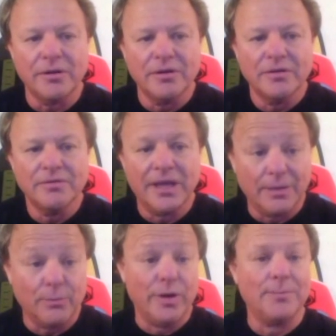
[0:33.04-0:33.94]

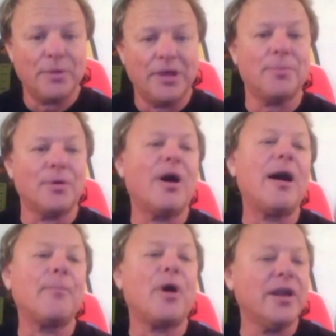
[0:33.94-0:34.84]
that when people
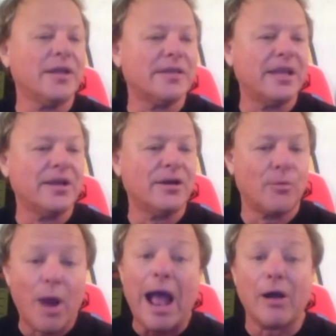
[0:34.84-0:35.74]
hop on it, they go,
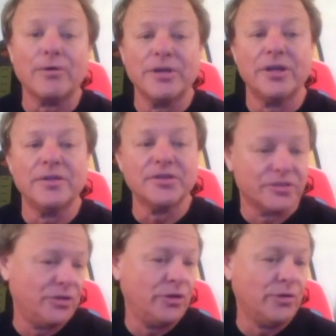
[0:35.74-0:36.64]
wow, you know, this new